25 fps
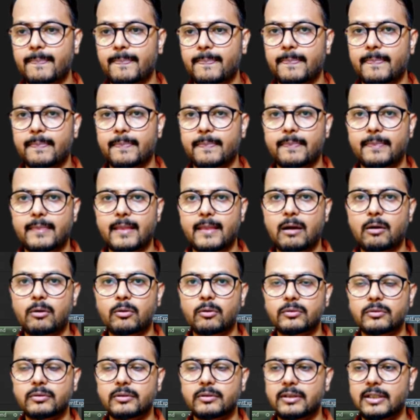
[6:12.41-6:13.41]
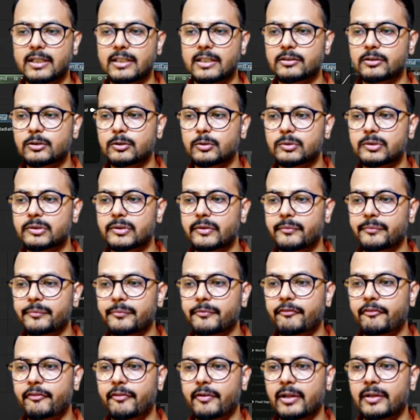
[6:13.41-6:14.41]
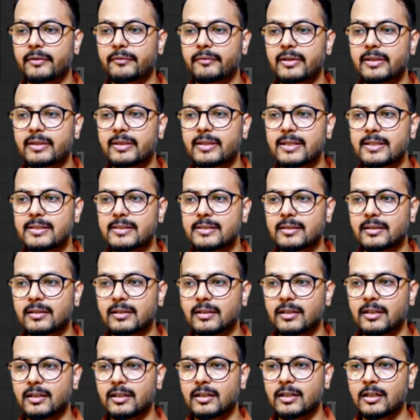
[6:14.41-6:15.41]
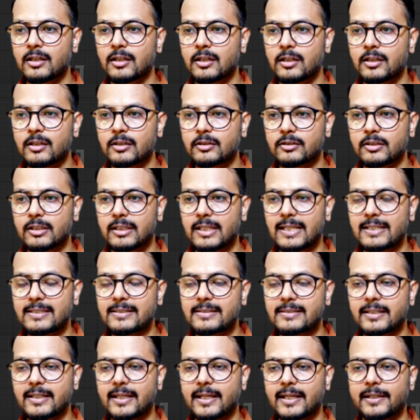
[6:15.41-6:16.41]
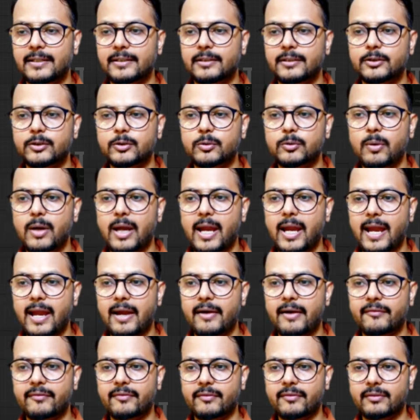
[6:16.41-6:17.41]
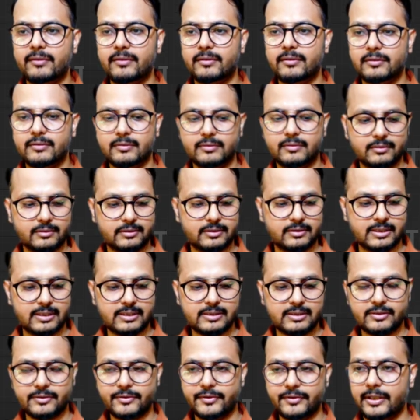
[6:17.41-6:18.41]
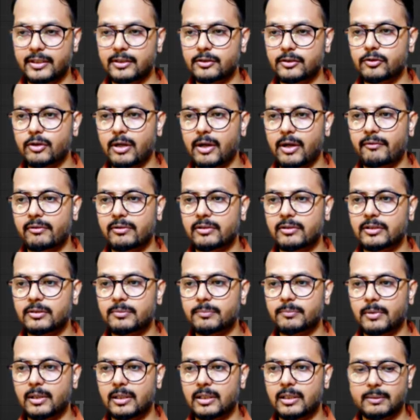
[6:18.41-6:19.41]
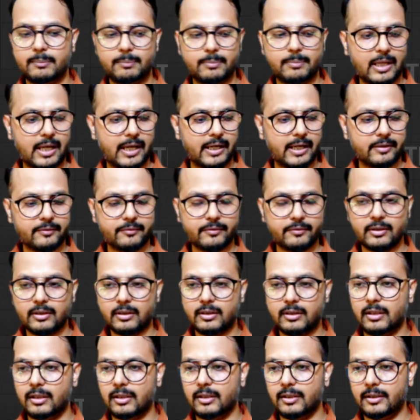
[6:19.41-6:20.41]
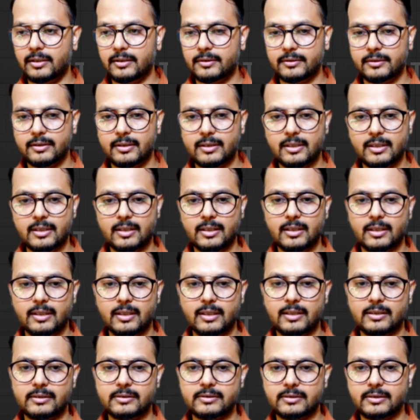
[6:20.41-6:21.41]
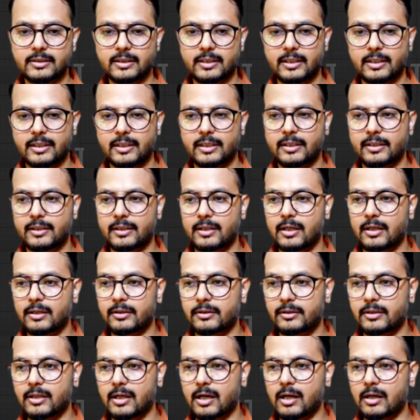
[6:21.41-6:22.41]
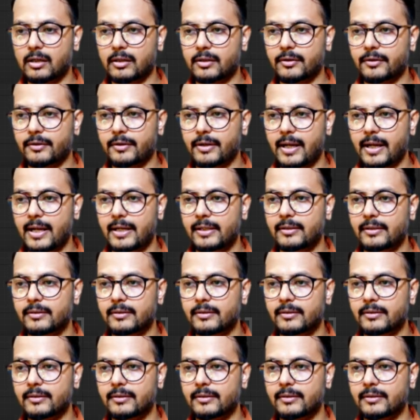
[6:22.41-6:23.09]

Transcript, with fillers: Now, let's do some fun with this. So let's say you have this ring so i will just multiply it with a color let's say a dark red